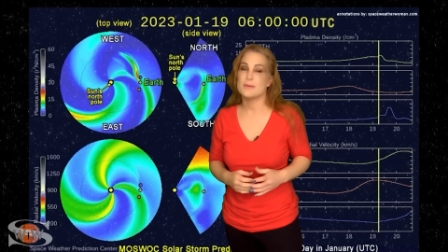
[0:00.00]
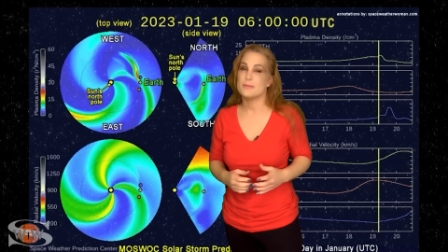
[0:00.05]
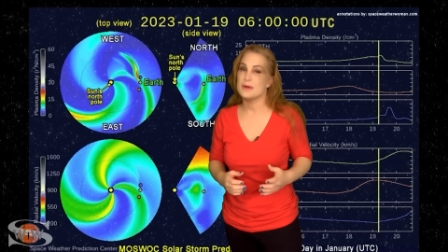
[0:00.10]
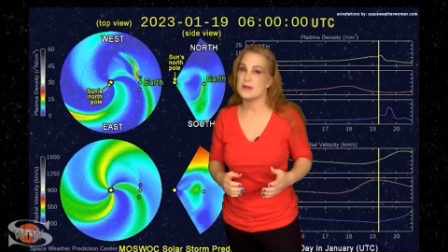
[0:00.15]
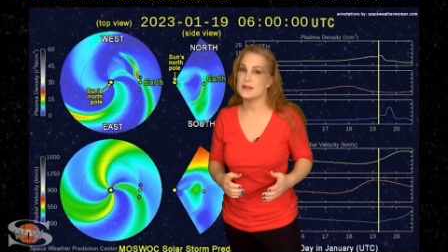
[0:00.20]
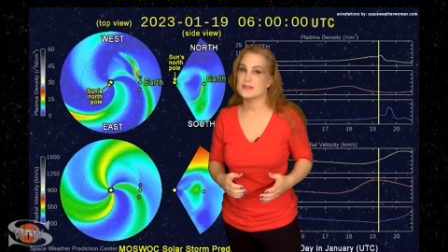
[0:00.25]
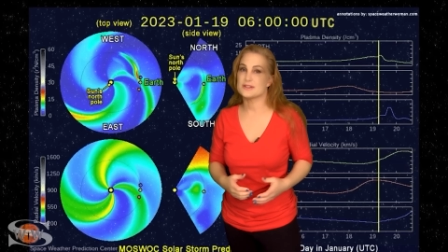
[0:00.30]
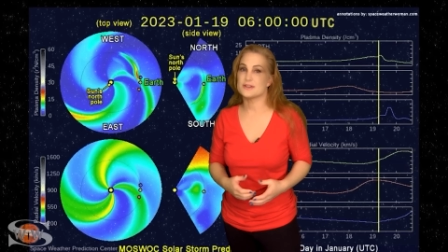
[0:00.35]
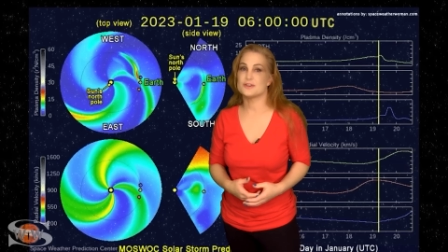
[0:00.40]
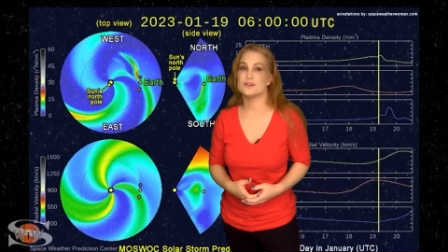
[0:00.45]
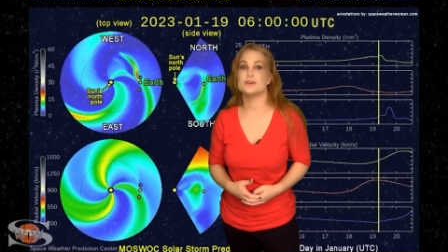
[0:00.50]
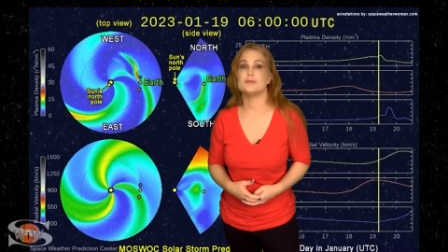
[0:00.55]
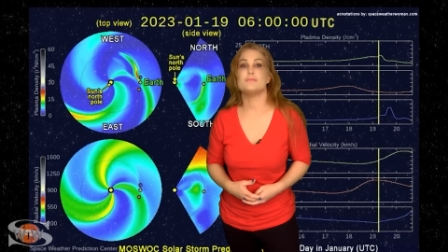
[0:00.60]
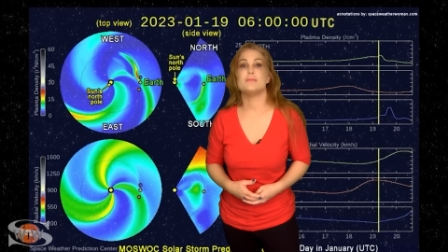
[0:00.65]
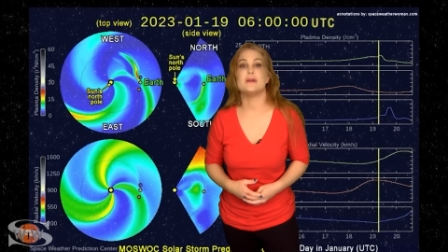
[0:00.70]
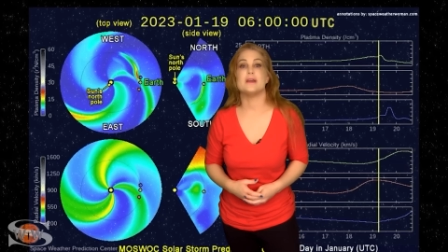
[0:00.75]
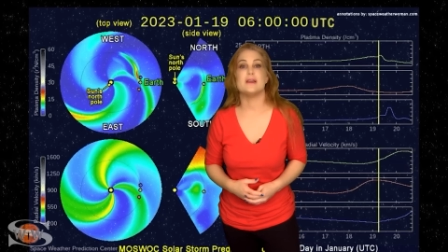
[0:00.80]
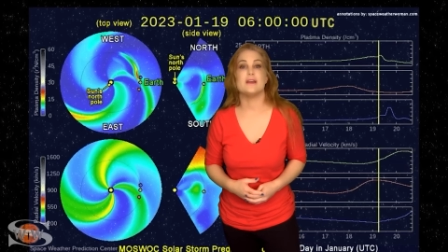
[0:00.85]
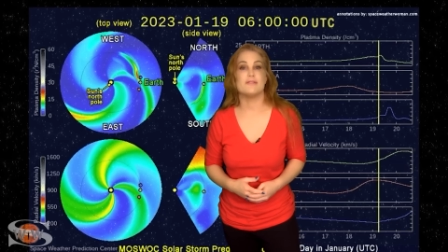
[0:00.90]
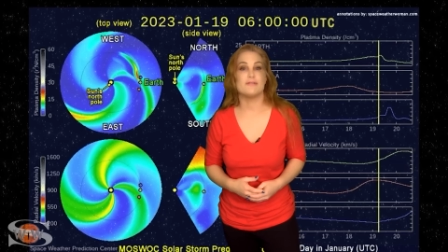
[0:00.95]
because it could
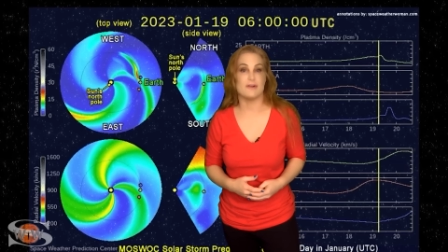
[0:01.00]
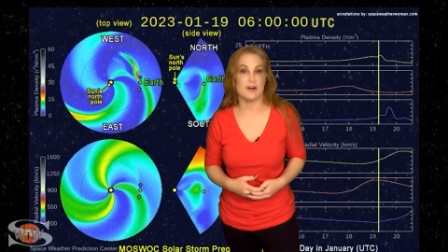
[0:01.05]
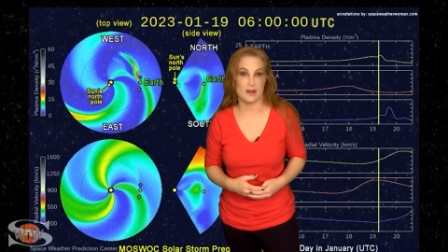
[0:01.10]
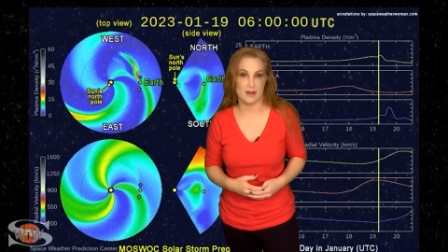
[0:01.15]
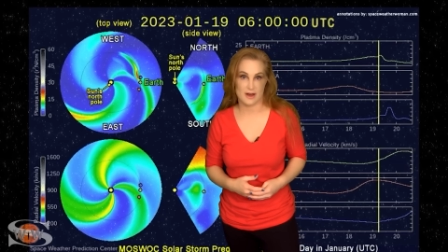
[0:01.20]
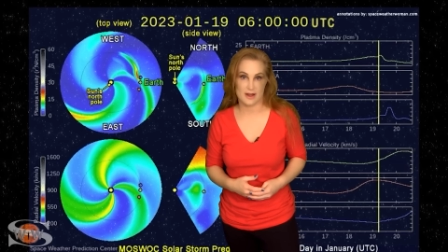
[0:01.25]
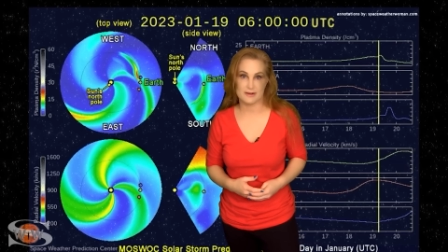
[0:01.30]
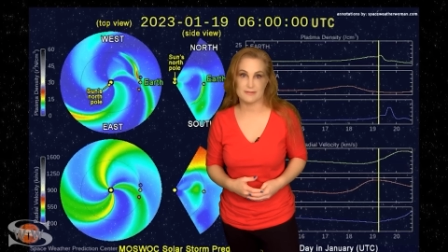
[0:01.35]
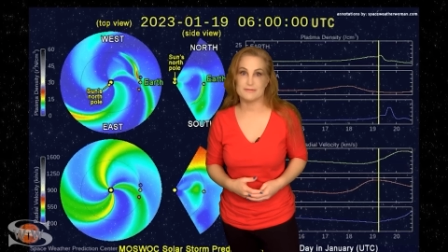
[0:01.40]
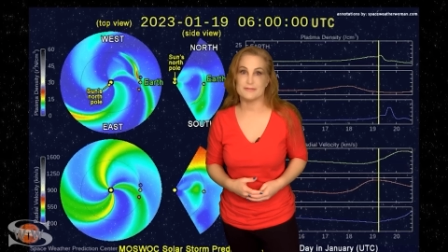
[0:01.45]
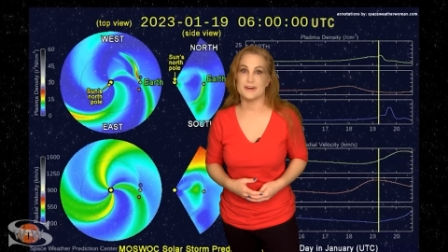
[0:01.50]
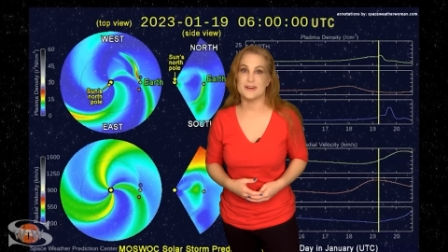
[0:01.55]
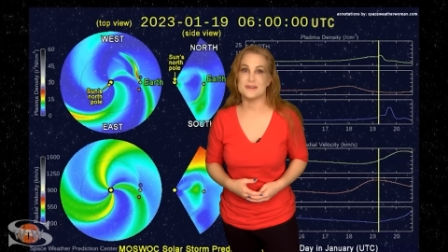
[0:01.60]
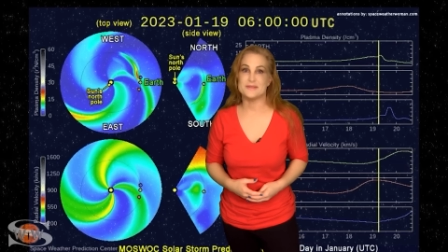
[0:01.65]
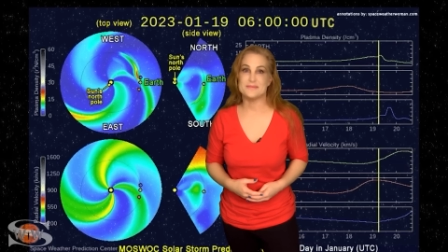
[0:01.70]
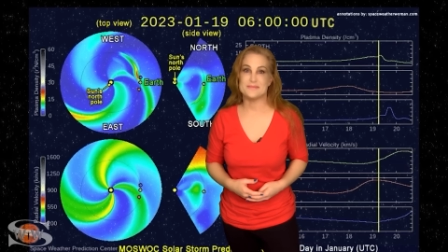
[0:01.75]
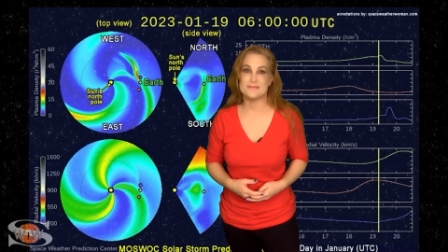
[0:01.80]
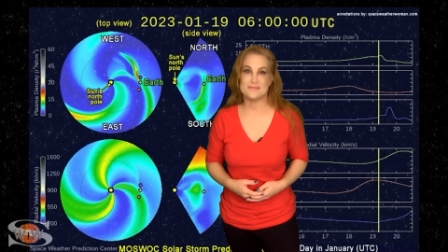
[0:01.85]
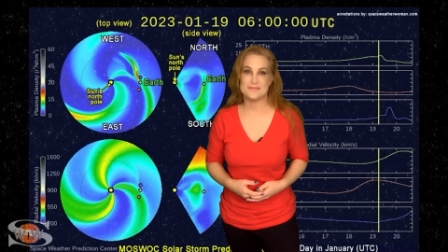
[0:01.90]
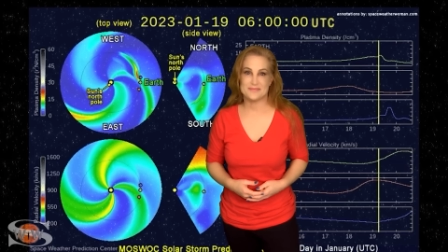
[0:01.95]
be a lot of
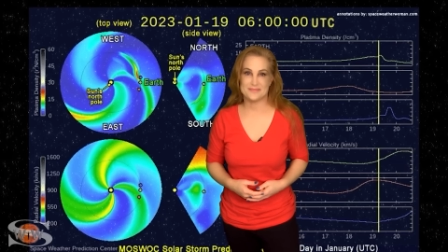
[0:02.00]
fun.